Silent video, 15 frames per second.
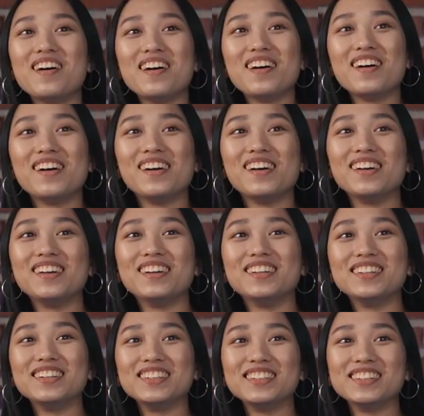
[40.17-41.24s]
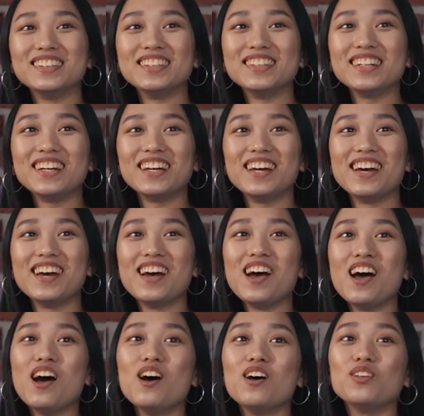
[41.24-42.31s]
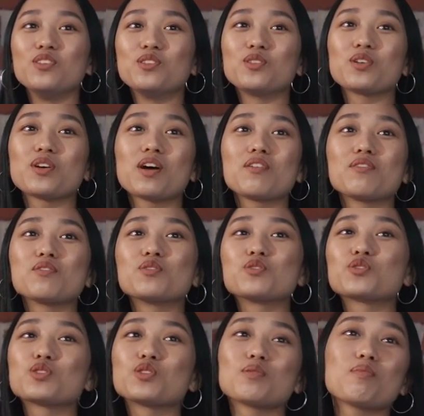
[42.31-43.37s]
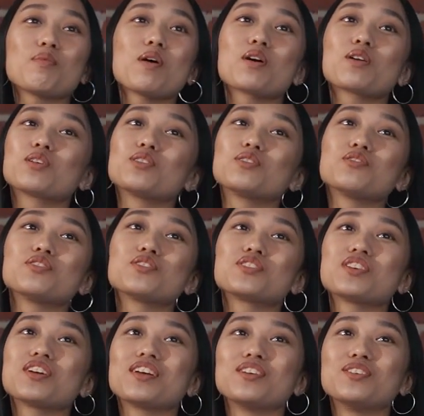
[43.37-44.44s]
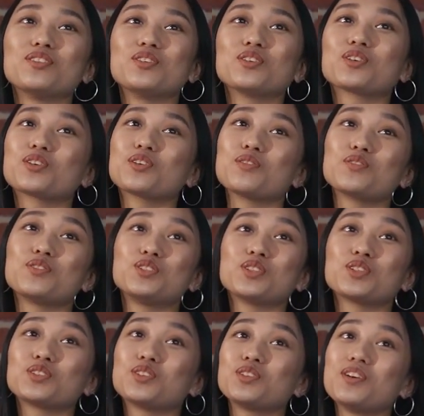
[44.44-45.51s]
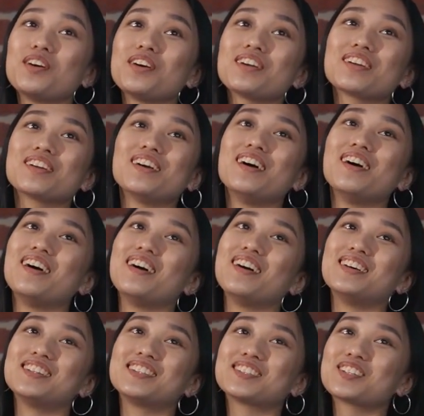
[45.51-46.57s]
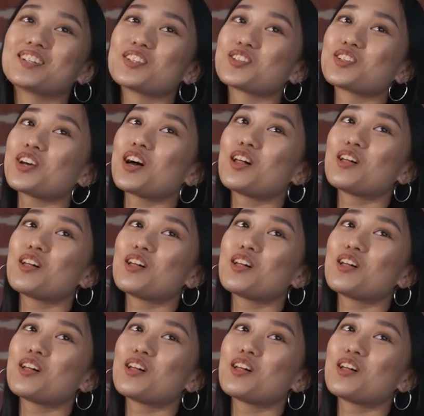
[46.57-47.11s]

of TikTok level of content. You can just open your camera and just start shooting how your day went. It's not something you can do